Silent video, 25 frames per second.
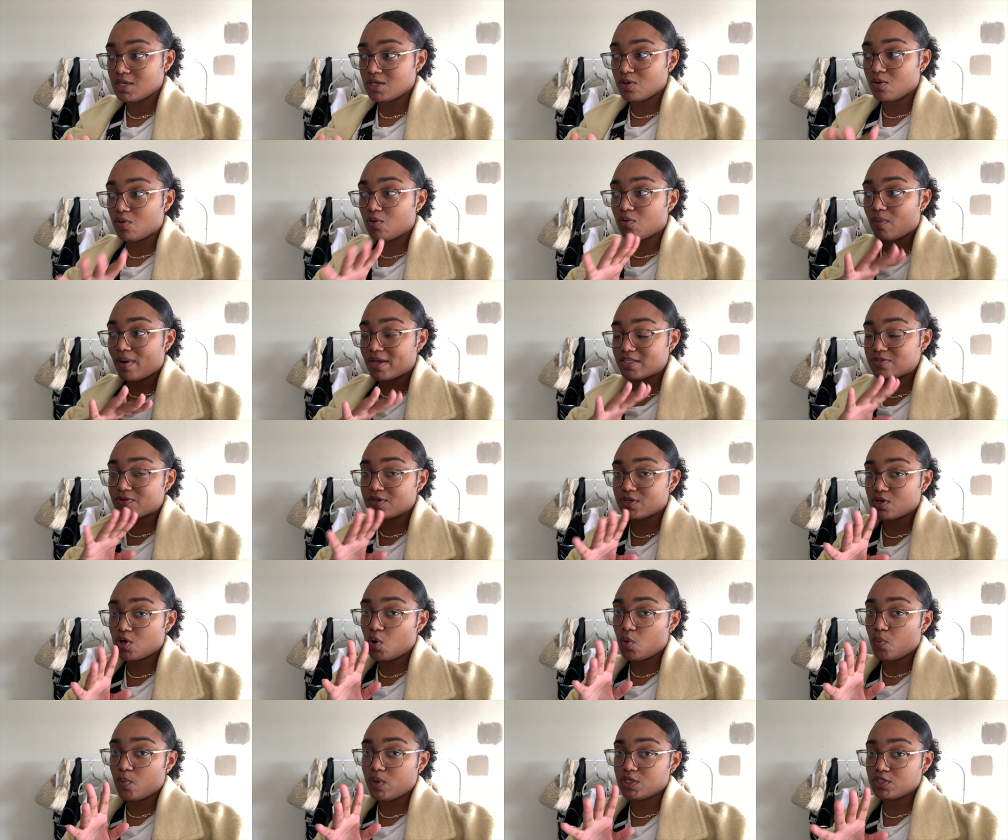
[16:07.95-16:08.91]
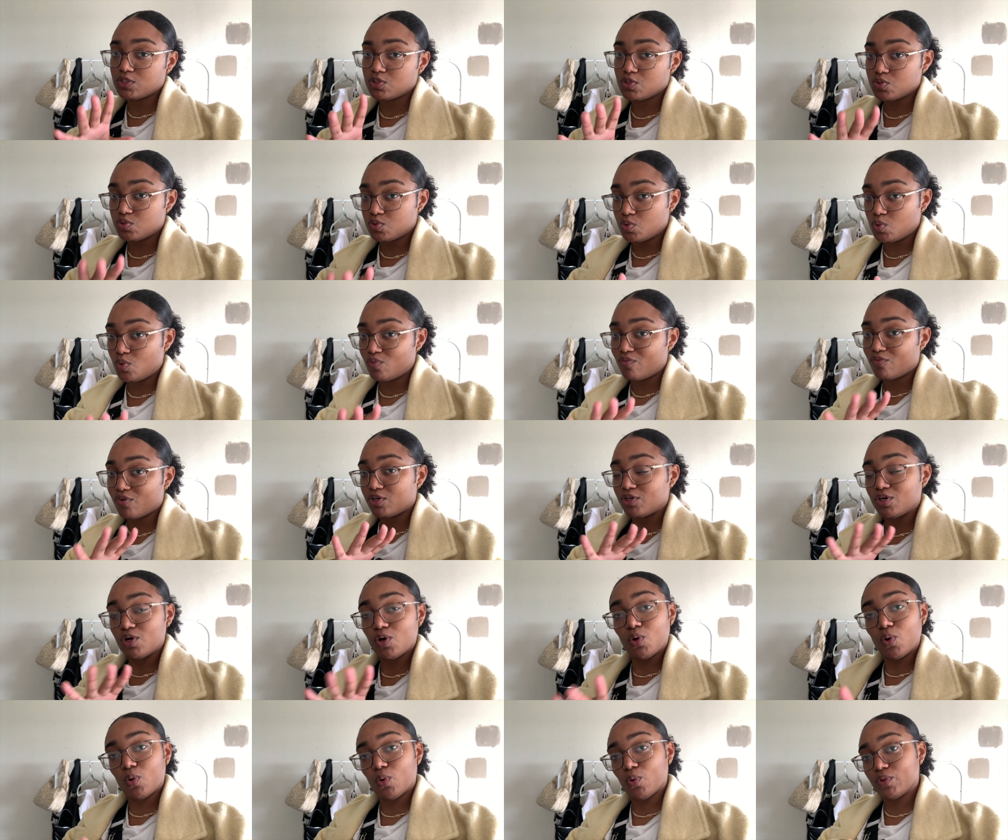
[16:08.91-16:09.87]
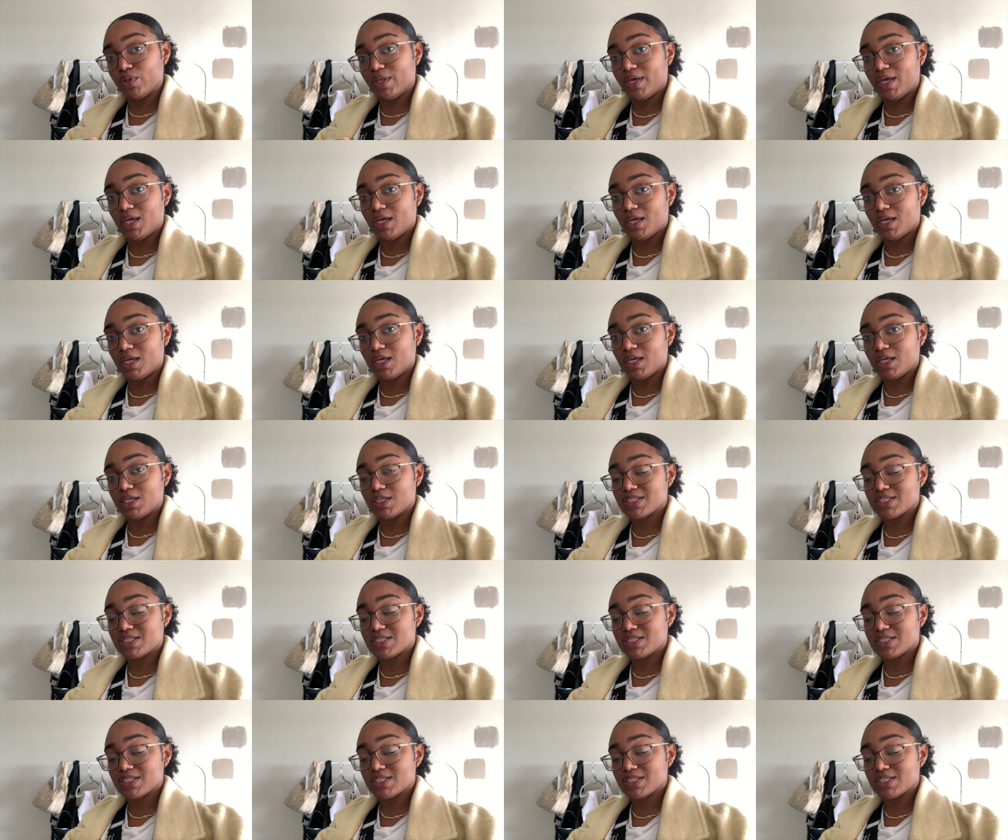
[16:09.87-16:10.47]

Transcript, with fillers: or what we're going to do for the whole day.